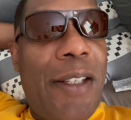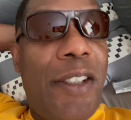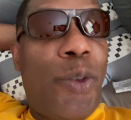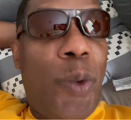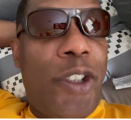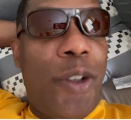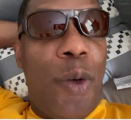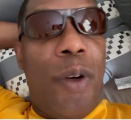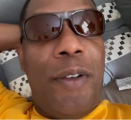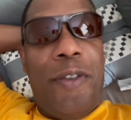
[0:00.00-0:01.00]
is what you're
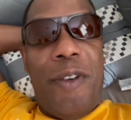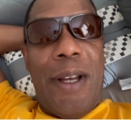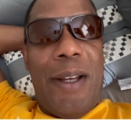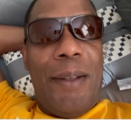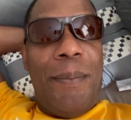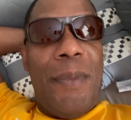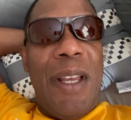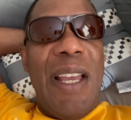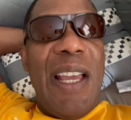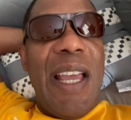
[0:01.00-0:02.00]
going to find.
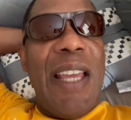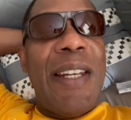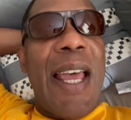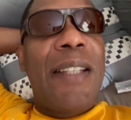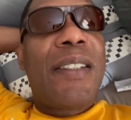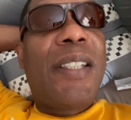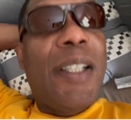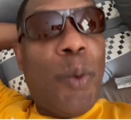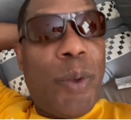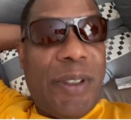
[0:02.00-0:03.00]
In
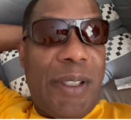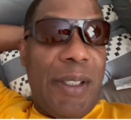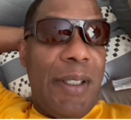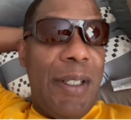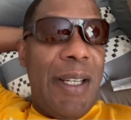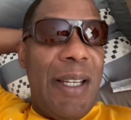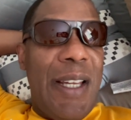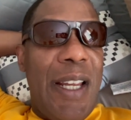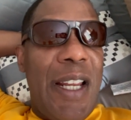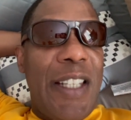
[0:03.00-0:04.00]
antiquity,
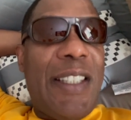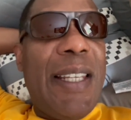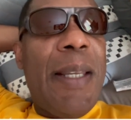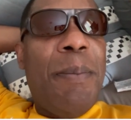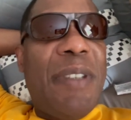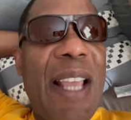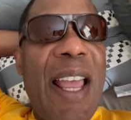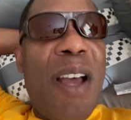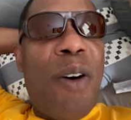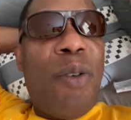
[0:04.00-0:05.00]
deep
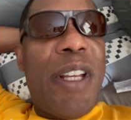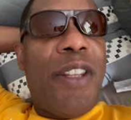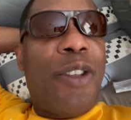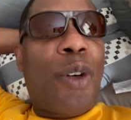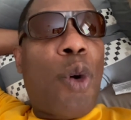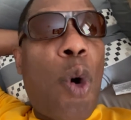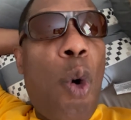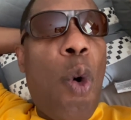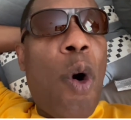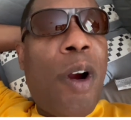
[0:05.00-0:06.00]
down in the
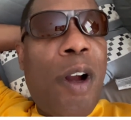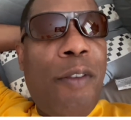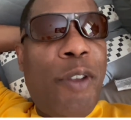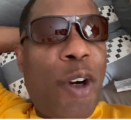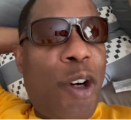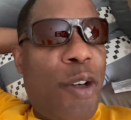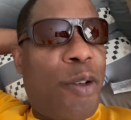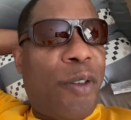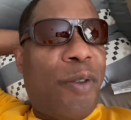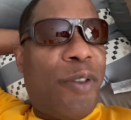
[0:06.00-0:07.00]
core of the
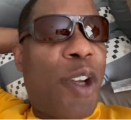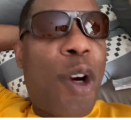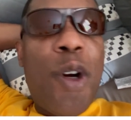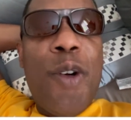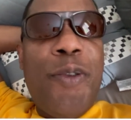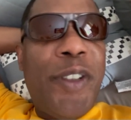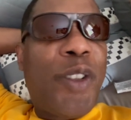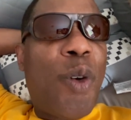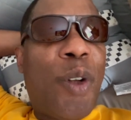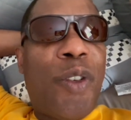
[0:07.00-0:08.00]
earth is
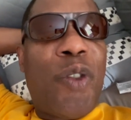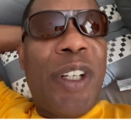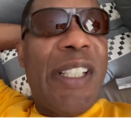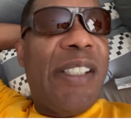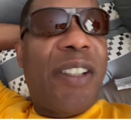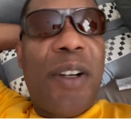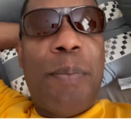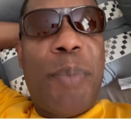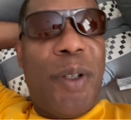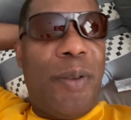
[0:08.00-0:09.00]
going to release her
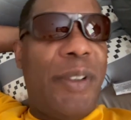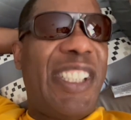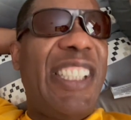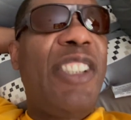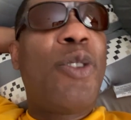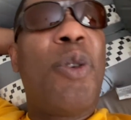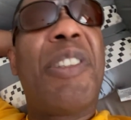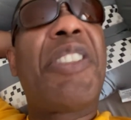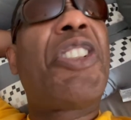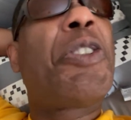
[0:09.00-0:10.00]
burden. She's going to
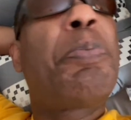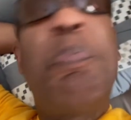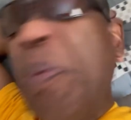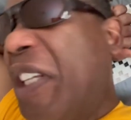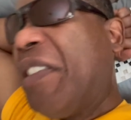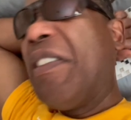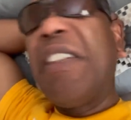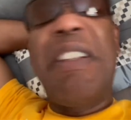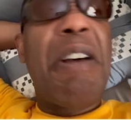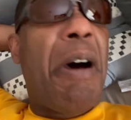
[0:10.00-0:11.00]
spit
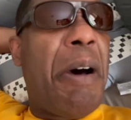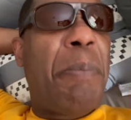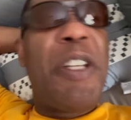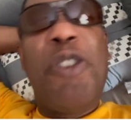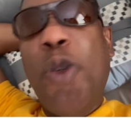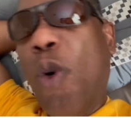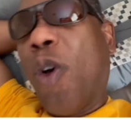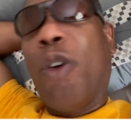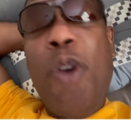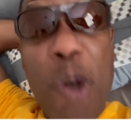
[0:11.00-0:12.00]
it up, and you're
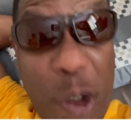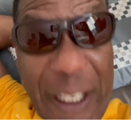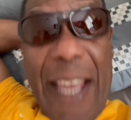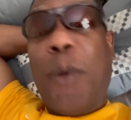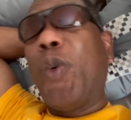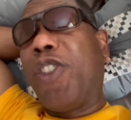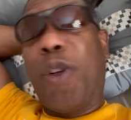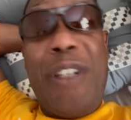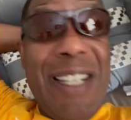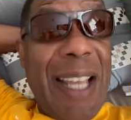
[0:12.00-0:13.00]
going to look at it with
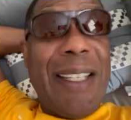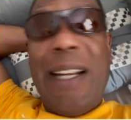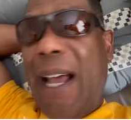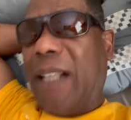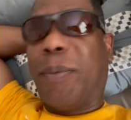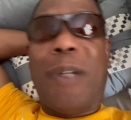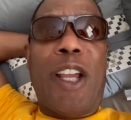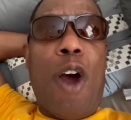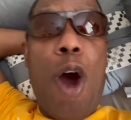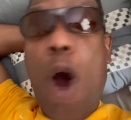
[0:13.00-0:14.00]
your naked eyes, be
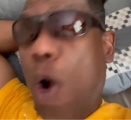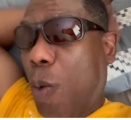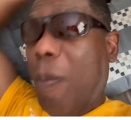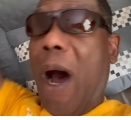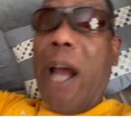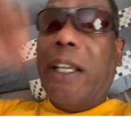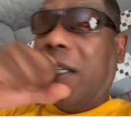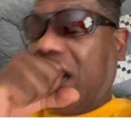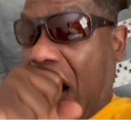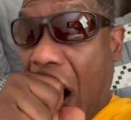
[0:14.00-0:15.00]
like, oh my
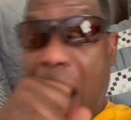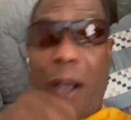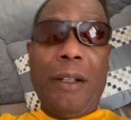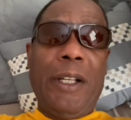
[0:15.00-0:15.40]
God,